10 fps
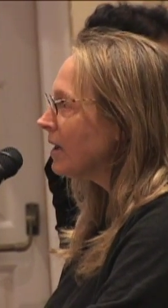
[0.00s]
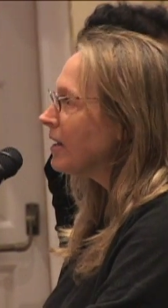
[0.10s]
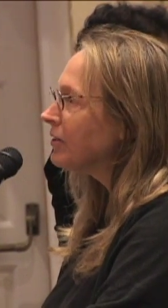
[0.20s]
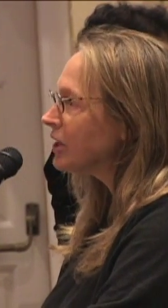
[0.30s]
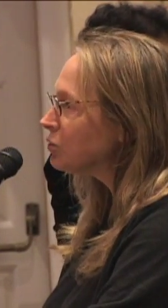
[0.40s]

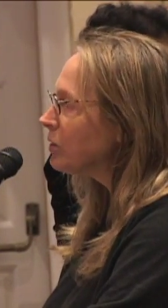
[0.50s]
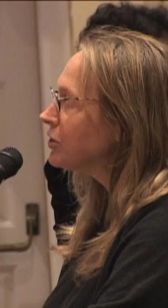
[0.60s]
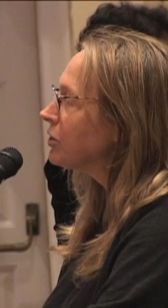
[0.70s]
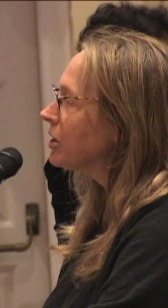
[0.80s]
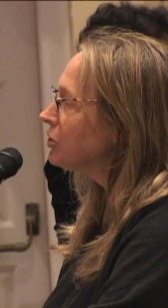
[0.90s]
That's what
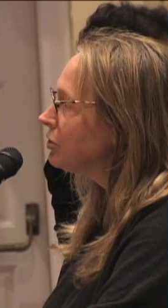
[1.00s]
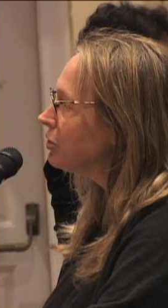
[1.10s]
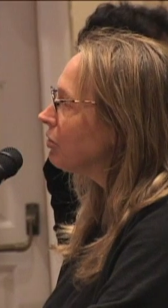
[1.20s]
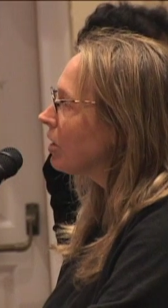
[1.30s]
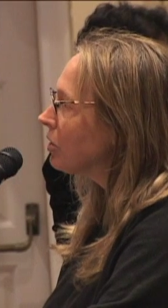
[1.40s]
it's going to do
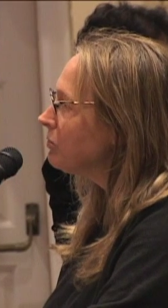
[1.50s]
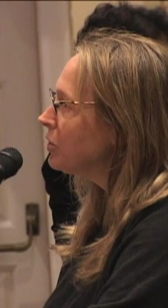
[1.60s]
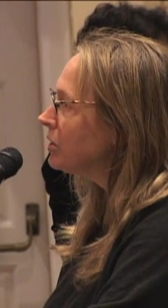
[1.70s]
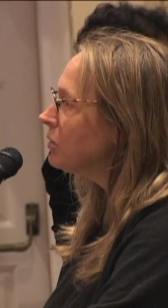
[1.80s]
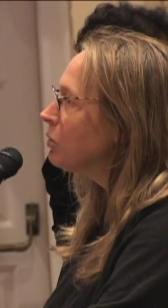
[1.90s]
to our
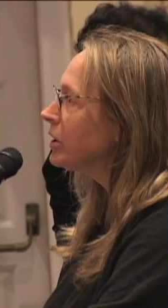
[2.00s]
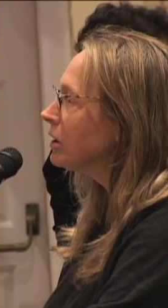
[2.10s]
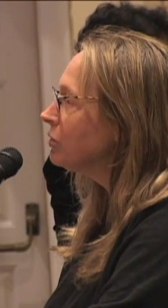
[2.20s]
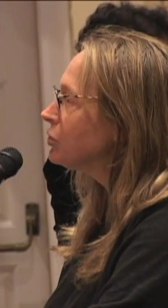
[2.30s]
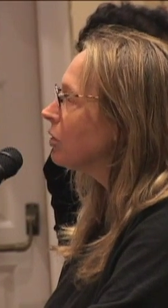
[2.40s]
community. We're going to
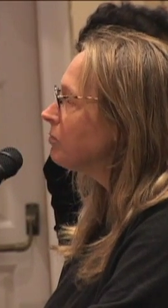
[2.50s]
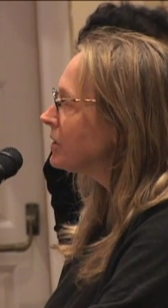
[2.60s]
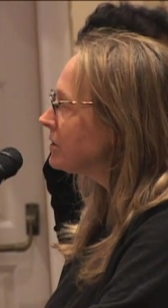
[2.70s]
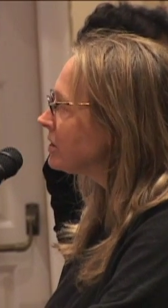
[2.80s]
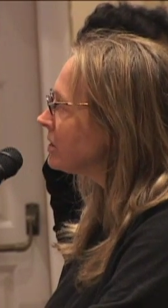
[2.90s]
lose our
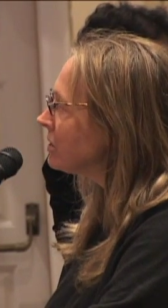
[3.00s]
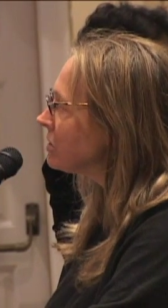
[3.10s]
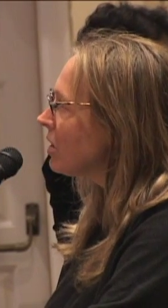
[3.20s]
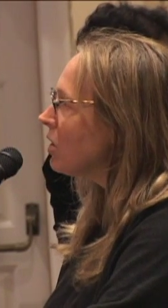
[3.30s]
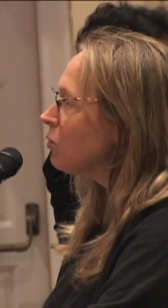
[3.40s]
businesses.
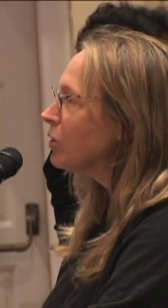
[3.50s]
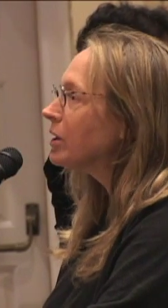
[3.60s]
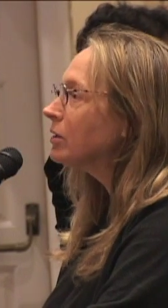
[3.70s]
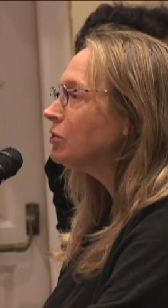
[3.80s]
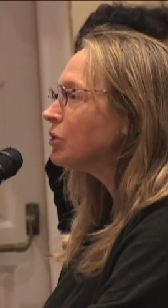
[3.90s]
We're going to
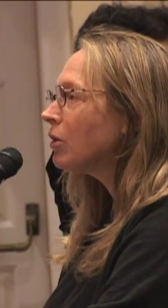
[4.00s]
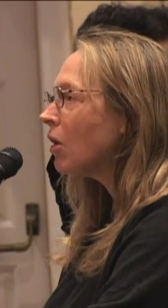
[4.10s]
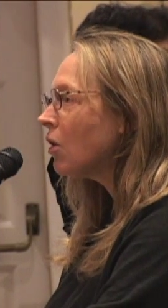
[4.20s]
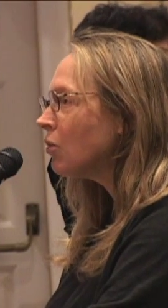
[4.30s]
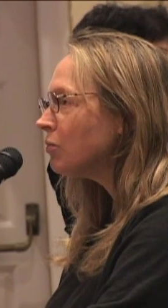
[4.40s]
lose our
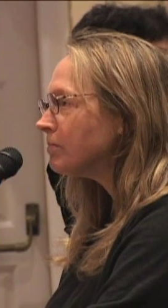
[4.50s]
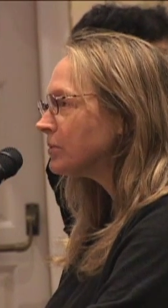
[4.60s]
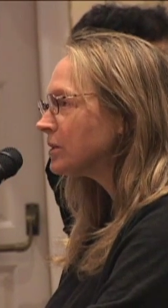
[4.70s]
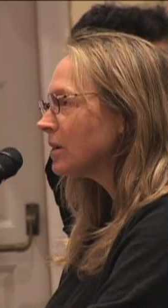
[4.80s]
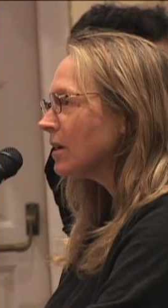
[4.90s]

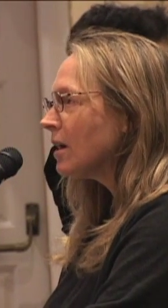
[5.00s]
homes.